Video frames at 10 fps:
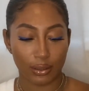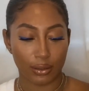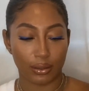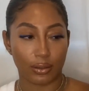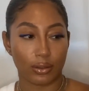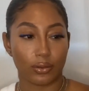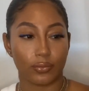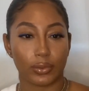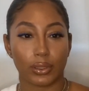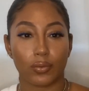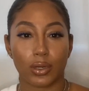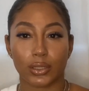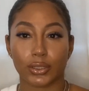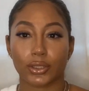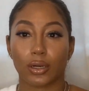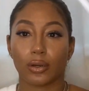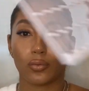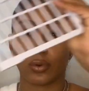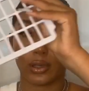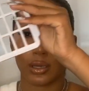And you really want to start
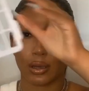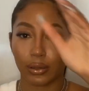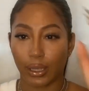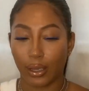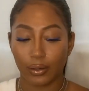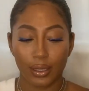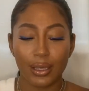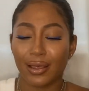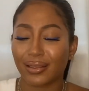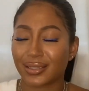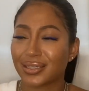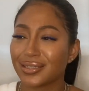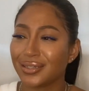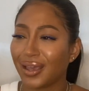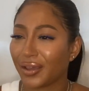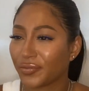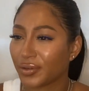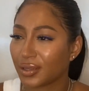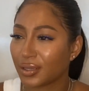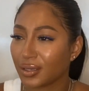working on that. This isn't
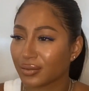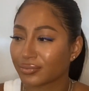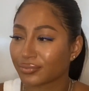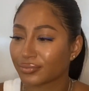everything.